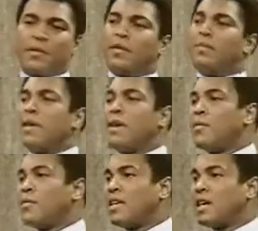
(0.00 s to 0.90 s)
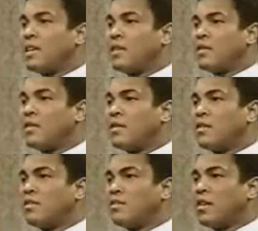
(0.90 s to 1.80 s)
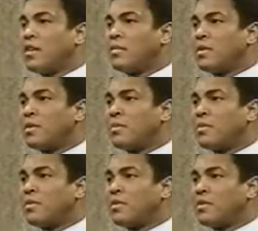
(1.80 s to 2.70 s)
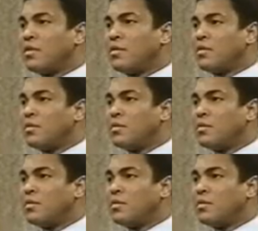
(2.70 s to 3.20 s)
Man, we got in a thunderstorm a couple of weeks ago,